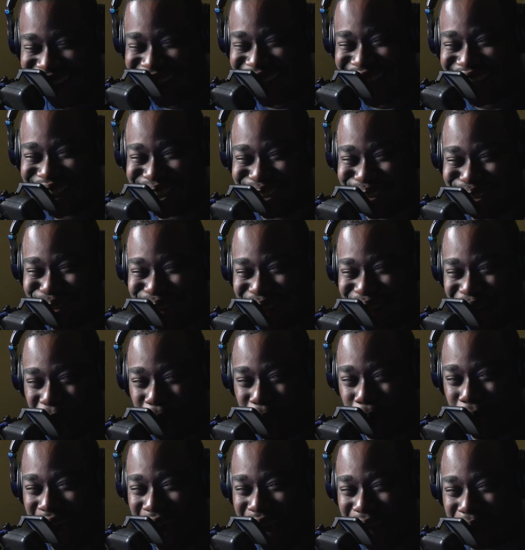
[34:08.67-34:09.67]
you know
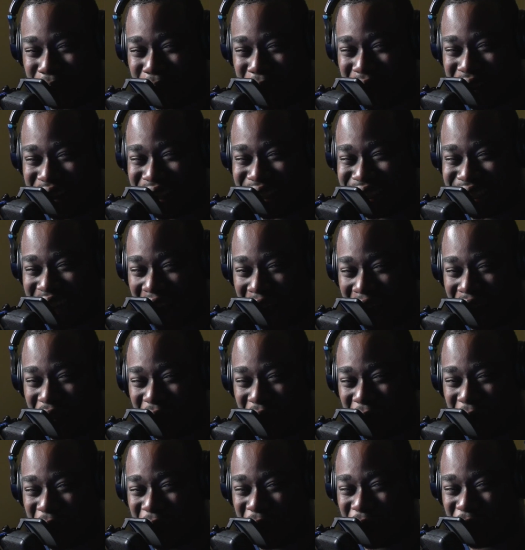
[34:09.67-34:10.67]
black mothers have 3
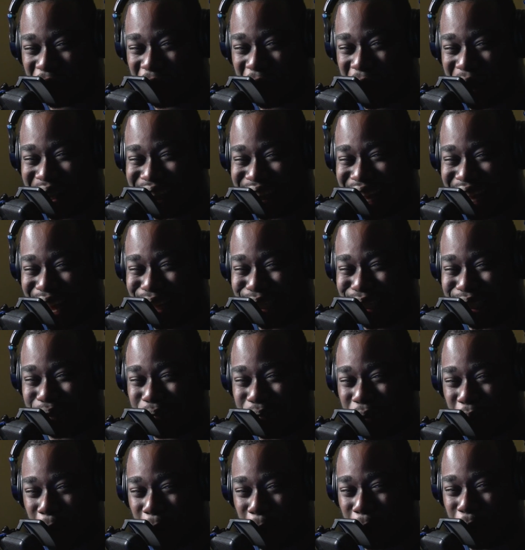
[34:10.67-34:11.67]
to 4 times
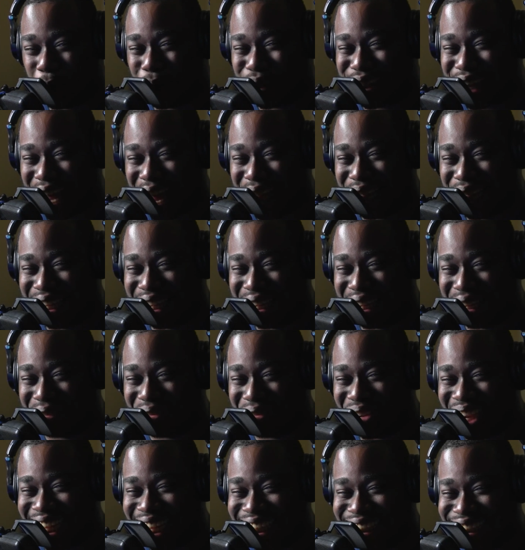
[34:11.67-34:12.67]
more mortality
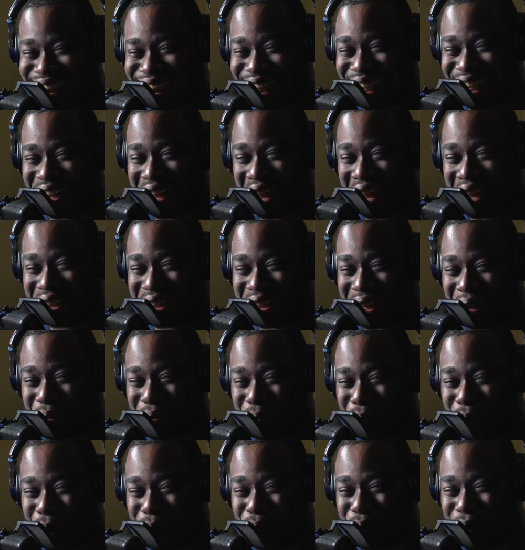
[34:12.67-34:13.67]
rates than other
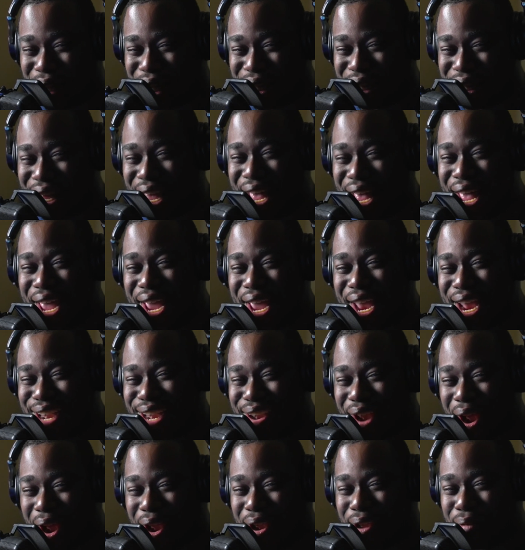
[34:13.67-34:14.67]
women in our
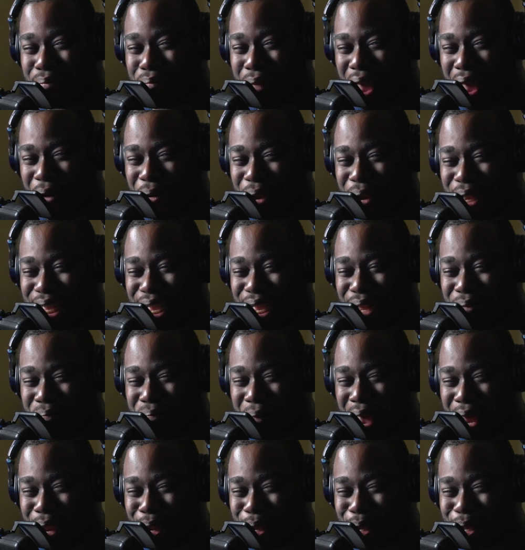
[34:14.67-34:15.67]
American
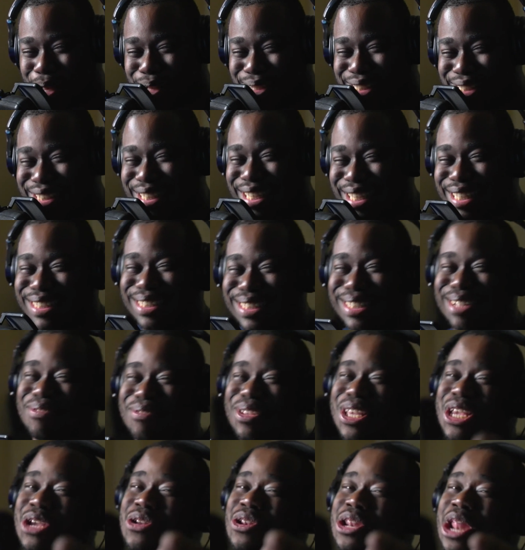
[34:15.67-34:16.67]
medical system. You
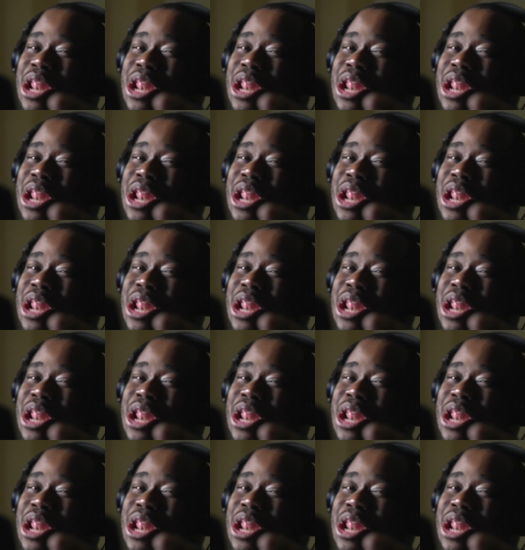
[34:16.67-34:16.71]
know